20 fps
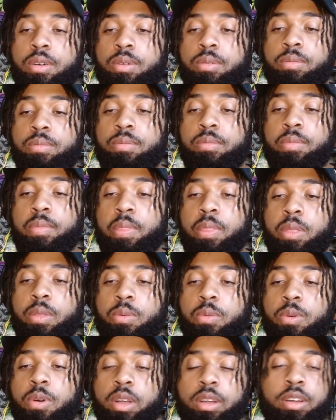um,
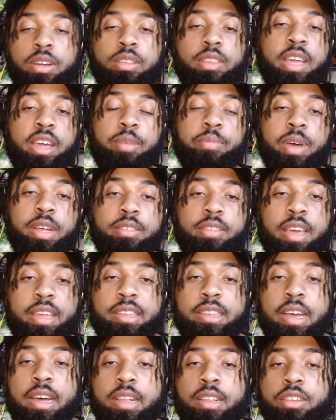one good thing
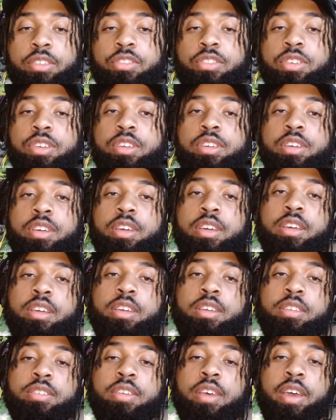about technology
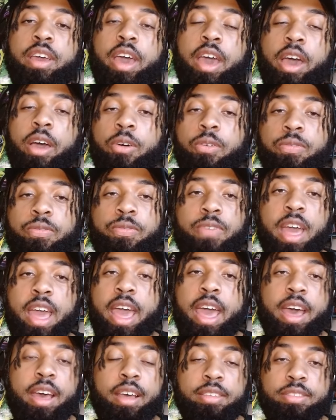is how
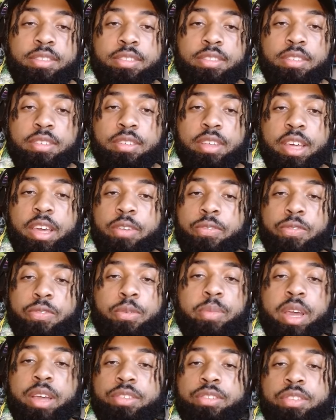fast
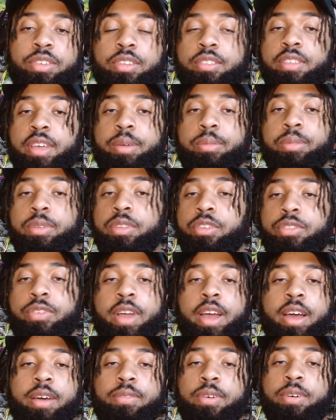information is able
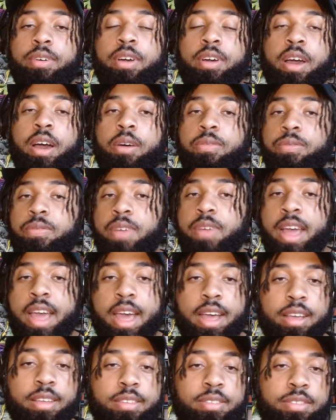to travel, how
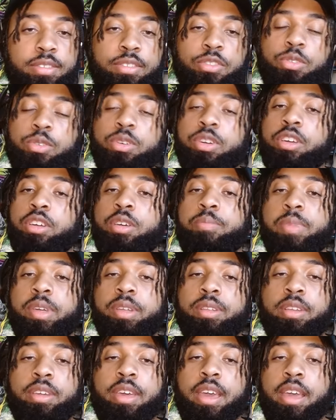fast you can
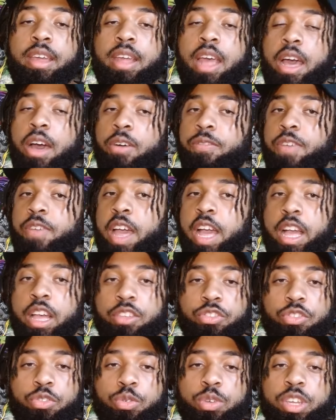communicate, how
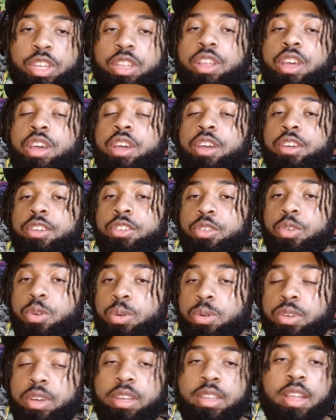fast you can
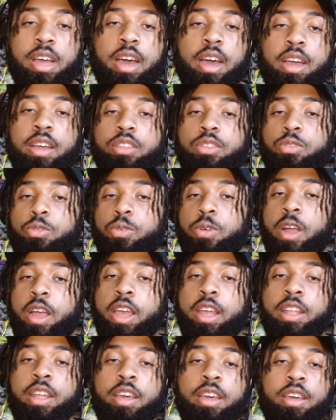unionize,
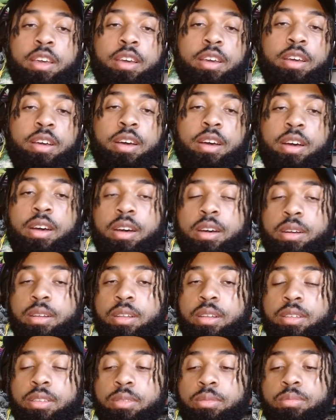right?
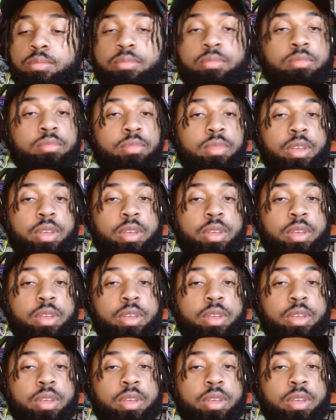Uh, mm-hmm. Uh,